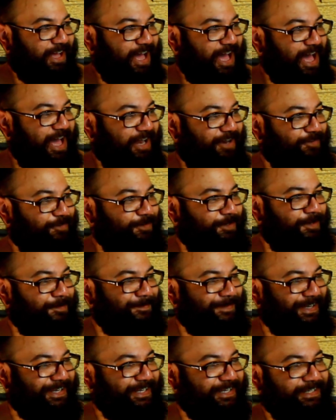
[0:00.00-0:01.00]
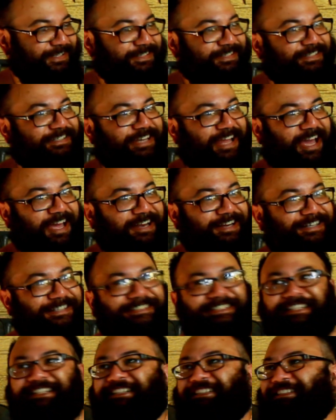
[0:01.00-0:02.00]
I don't know, man. I
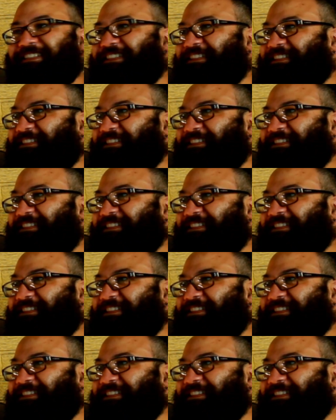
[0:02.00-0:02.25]
don't know.